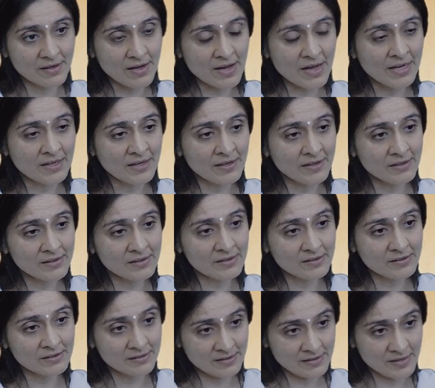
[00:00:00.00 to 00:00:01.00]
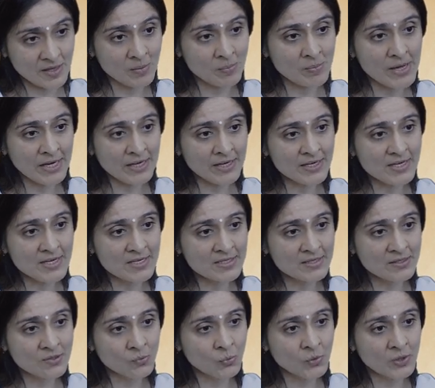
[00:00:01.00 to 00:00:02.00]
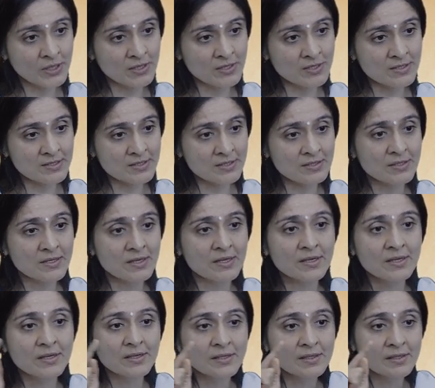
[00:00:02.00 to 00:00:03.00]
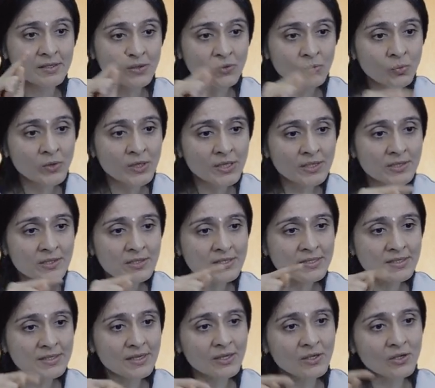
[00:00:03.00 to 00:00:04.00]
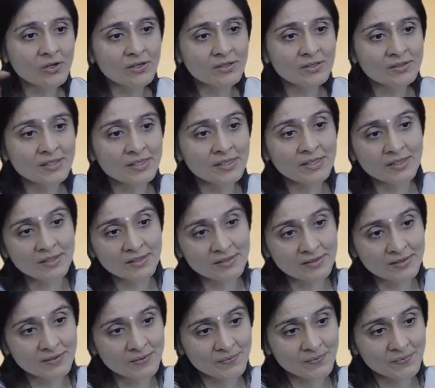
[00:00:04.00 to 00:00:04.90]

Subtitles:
I abide as the witness. The witness cannot think.